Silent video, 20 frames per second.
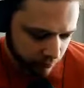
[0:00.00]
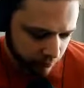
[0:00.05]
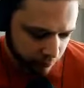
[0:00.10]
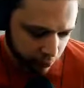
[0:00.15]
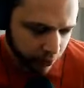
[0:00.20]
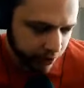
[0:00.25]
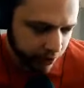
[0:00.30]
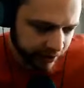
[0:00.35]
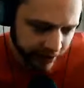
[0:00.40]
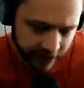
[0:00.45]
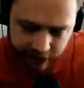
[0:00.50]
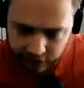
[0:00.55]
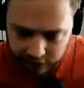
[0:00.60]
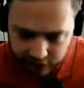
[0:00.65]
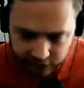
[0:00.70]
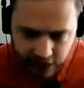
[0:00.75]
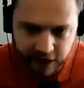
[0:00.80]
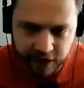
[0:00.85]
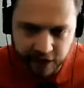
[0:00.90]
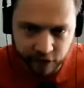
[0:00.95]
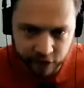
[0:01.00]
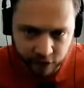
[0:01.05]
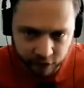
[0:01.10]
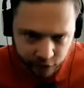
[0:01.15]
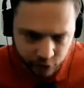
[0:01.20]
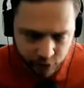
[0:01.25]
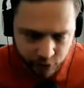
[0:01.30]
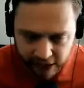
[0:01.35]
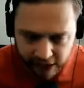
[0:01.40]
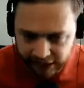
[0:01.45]
putting that that
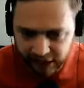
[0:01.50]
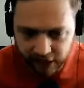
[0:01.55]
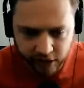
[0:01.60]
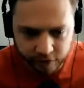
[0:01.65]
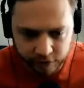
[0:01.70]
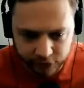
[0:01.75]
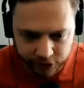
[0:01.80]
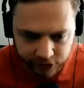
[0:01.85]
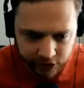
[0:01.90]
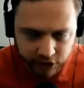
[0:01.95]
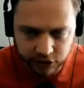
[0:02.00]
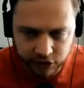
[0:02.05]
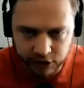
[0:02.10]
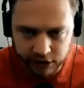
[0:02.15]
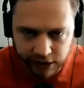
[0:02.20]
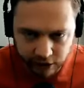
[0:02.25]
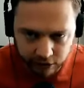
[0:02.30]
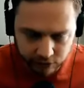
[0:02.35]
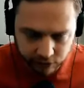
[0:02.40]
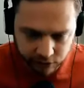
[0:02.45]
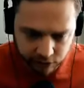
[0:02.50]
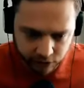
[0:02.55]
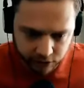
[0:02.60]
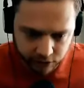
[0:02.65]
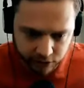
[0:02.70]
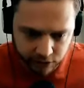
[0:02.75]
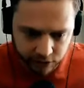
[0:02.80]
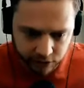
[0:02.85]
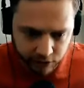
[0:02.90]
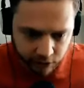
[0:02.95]
interview or that conversation out into
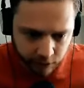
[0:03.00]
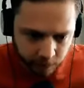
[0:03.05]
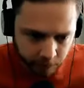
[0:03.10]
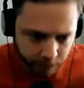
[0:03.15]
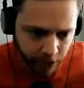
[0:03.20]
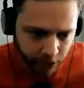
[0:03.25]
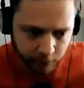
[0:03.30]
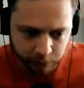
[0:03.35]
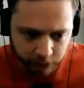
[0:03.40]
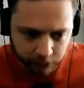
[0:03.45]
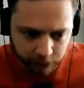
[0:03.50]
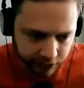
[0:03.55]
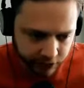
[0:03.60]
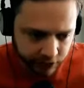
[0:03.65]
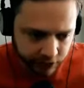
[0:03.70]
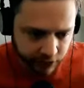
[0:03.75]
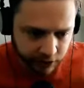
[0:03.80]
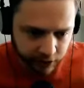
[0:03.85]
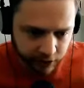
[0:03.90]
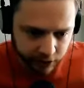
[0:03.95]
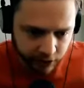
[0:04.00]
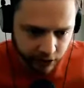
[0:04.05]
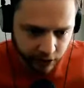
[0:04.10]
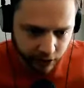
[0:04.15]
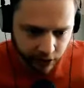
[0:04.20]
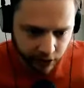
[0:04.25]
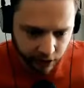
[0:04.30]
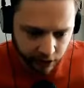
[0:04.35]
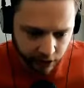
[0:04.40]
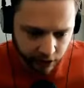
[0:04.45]
the public
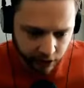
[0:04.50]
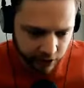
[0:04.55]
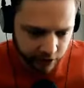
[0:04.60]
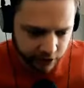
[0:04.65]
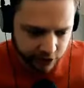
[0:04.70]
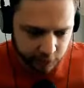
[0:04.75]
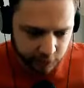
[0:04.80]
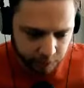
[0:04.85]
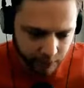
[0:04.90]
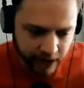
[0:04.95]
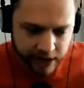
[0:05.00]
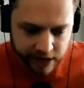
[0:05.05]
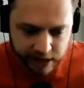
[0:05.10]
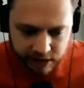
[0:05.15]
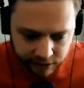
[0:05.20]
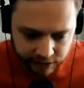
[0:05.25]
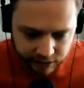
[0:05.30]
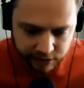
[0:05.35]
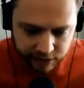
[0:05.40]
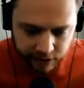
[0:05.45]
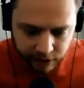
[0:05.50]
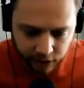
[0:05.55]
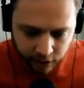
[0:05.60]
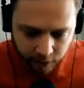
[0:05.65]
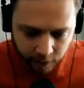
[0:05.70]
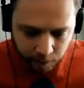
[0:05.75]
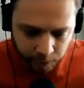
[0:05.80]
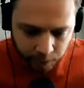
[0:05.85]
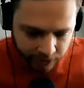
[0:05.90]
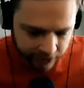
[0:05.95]
uh, space
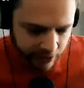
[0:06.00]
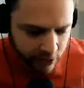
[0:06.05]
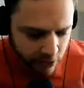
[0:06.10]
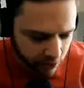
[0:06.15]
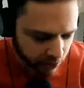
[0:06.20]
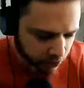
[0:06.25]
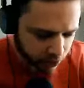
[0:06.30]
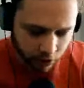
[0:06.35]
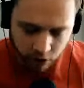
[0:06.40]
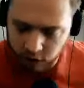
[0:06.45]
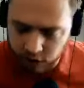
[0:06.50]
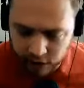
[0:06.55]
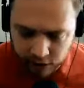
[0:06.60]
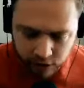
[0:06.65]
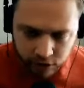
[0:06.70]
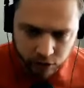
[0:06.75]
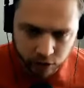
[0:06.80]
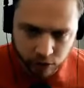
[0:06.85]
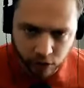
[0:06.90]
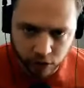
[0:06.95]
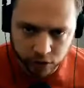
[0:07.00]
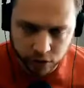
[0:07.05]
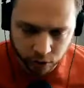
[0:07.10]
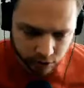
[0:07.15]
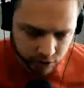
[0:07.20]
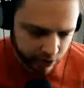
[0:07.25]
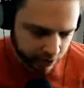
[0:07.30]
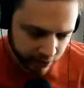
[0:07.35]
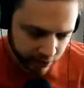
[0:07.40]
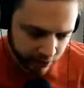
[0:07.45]
but then you can turn it into all
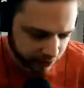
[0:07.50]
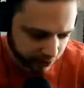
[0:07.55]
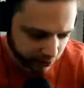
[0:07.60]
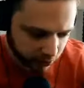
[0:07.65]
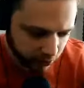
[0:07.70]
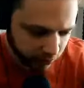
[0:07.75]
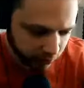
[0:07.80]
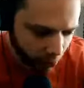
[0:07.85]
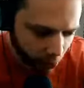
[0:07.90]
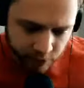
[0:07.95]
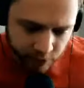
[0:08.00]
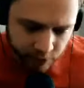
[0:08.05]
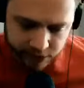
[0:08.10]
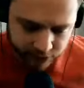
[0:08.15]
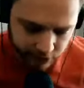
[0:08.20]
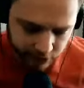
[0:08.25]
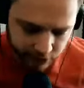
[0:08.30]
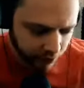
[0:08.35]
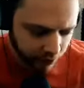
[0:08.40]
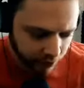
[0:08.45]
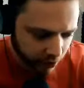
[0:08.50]
sorts of things like you've always done.